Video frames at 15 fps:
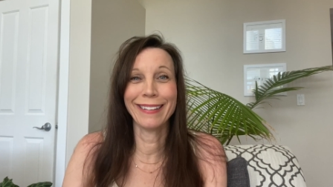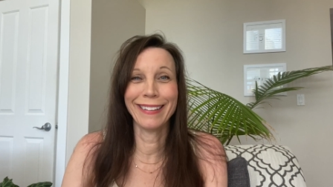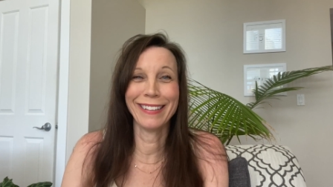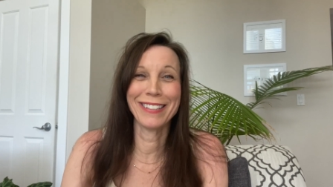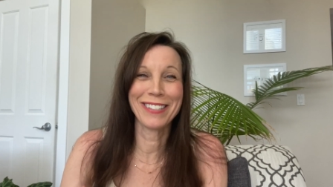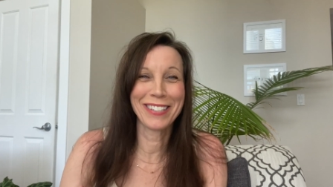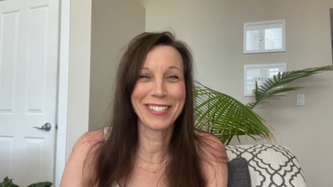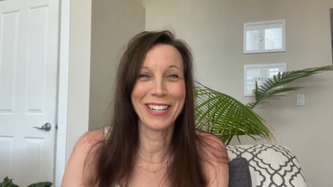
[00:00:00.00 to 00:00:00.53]

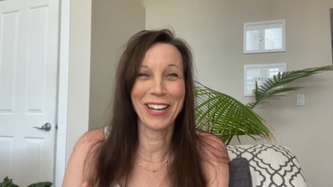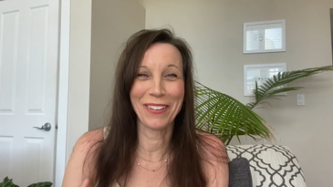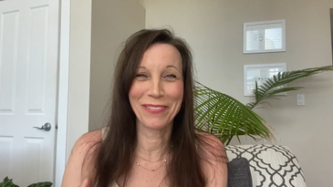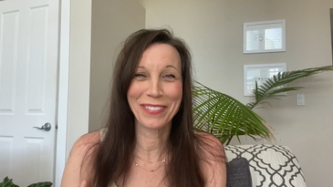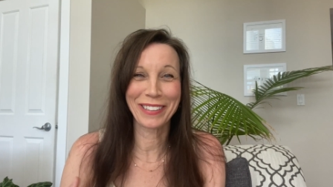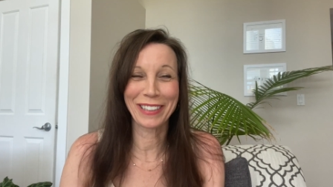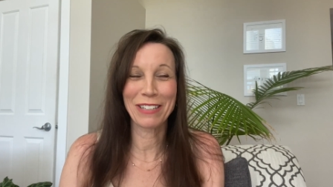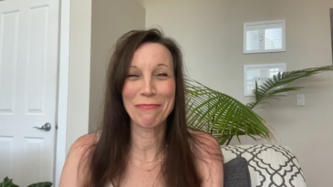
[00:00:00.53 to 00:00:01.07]
this is
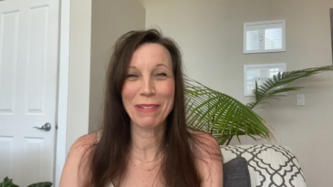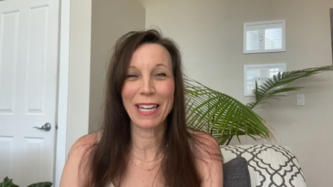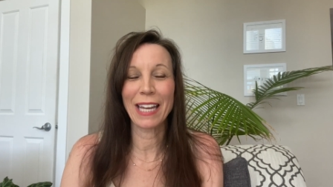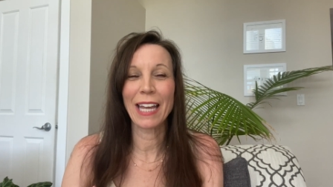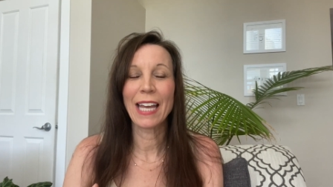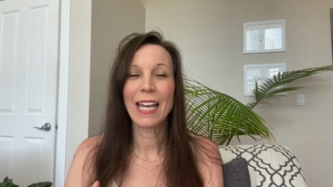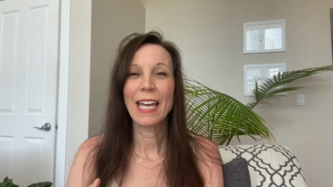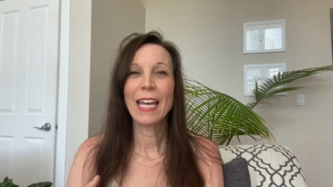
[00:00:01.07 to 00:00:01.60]
definitely me,
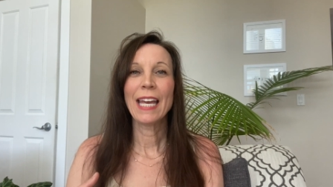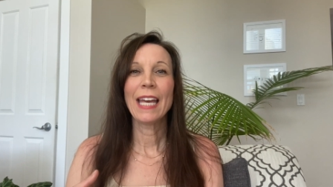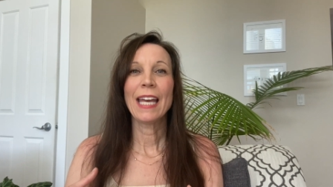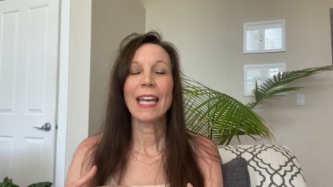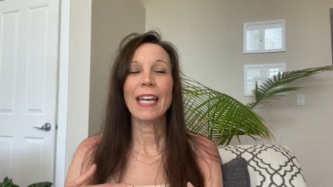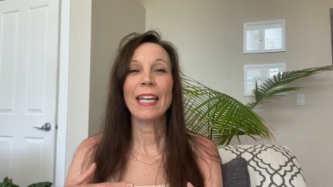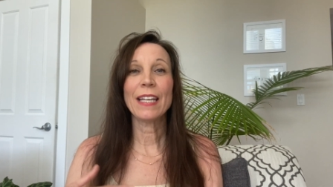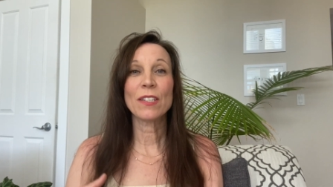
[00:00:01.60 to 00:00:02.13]

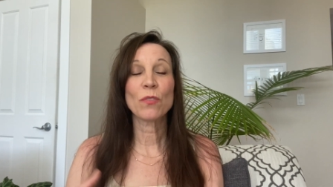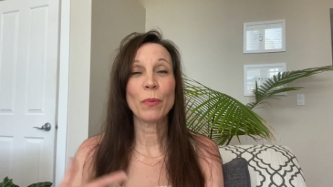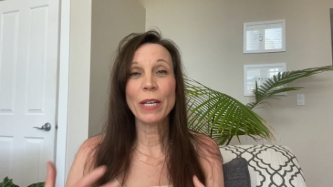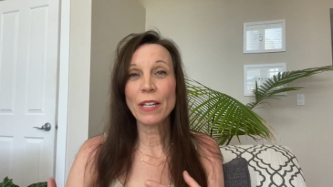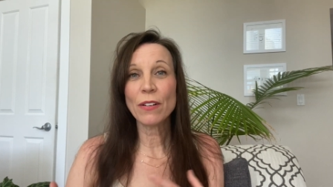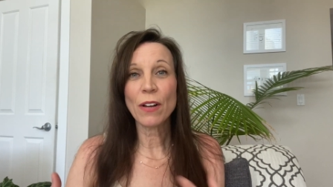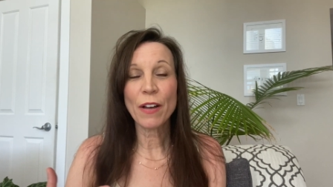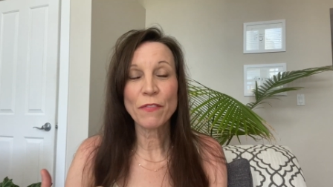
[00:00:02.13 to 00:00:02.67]
is we
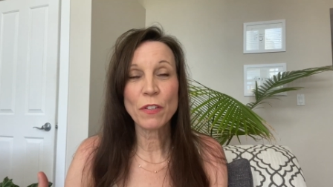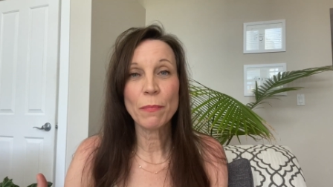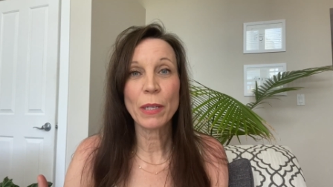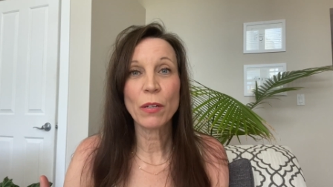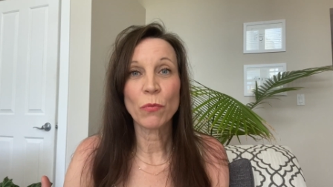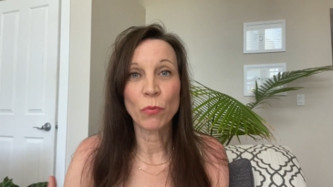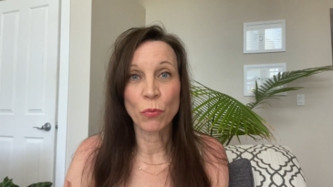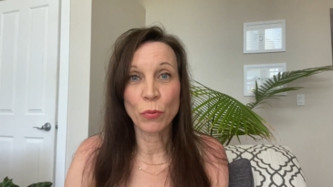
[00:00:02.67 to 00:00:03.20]
can often
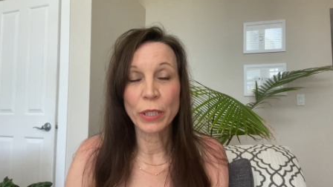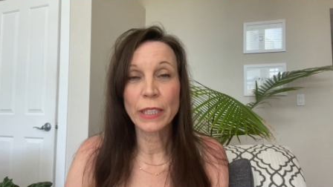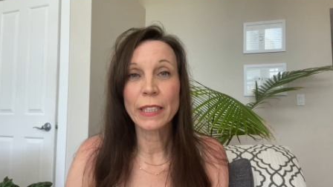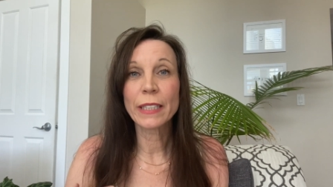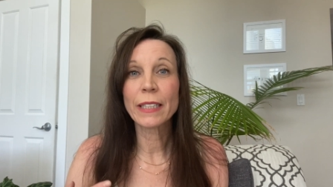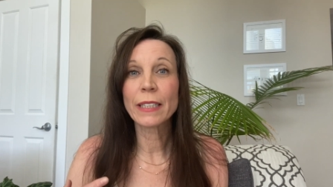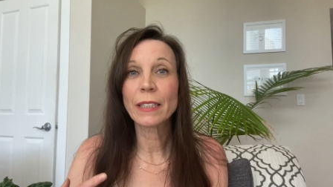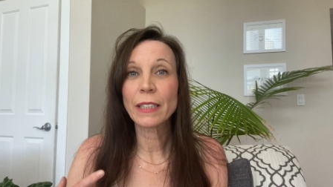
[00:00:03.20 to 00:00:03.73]
be
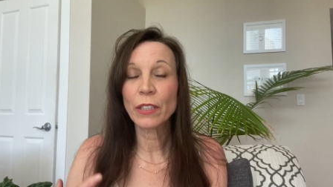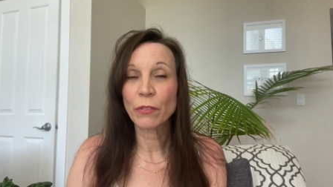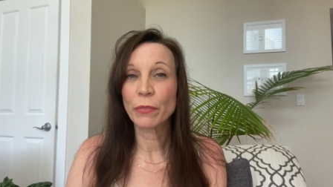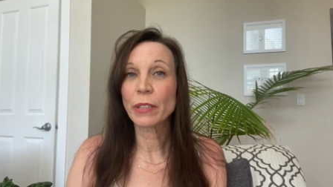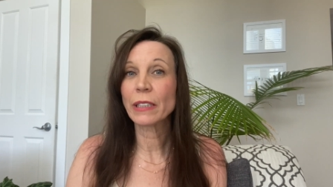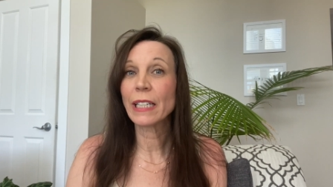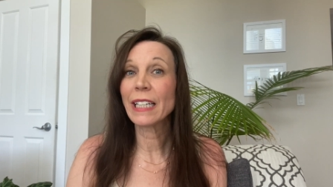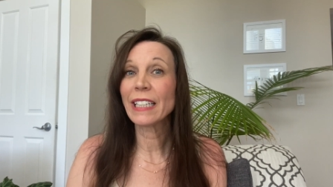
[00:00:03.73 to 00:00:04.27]
really,
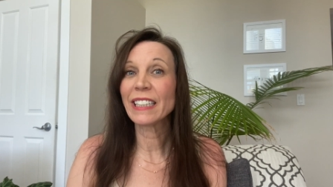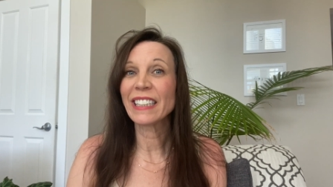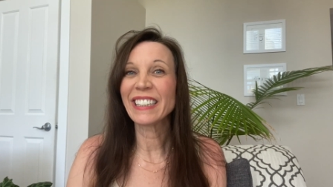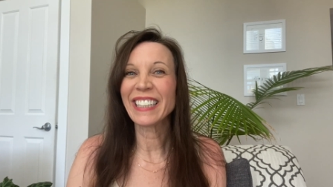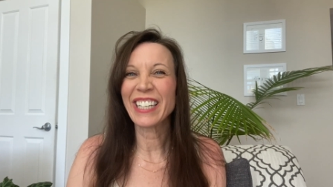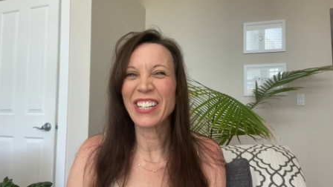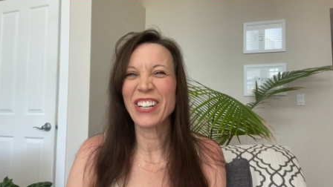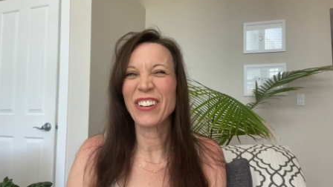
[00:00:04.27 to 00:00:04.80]
really
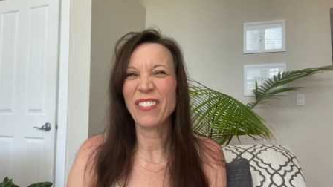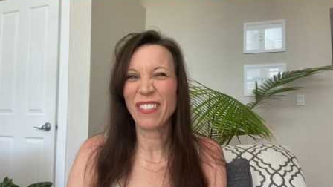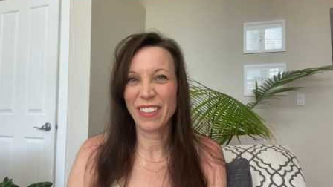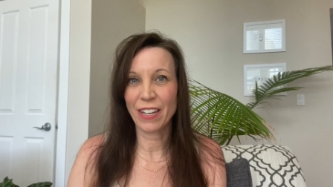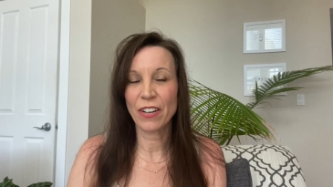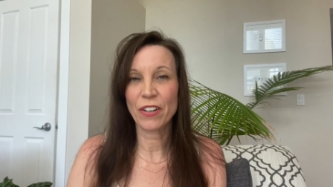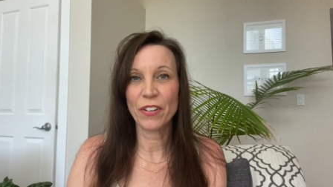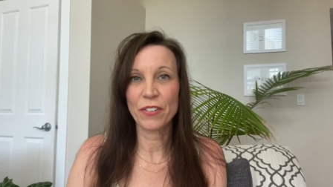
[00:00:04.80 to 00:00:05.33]
linear
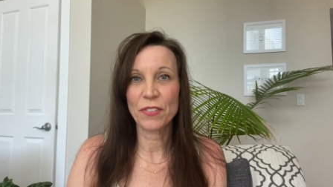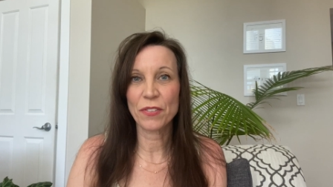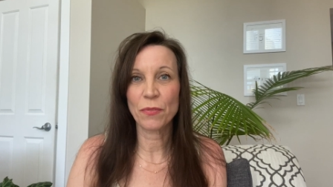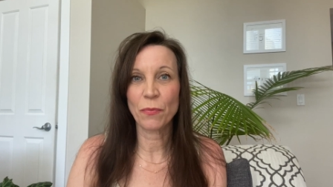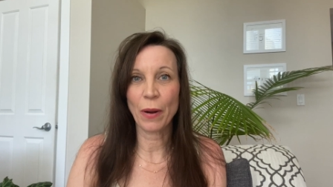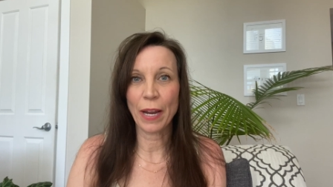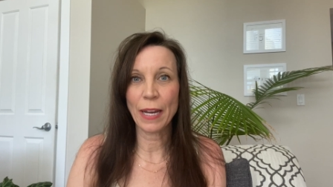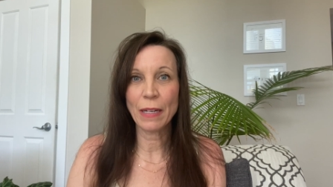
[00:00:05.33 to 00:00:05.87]
thinkers,
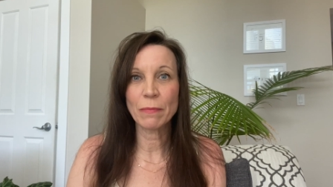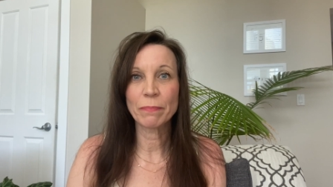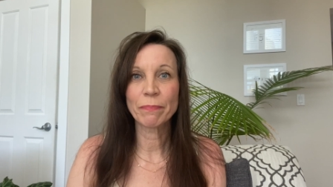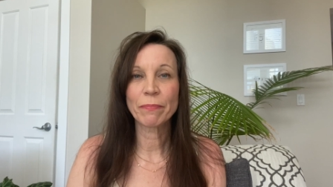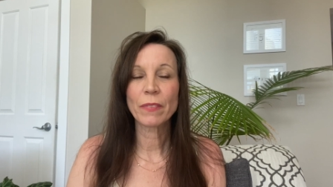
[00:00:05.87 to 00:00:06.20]
right?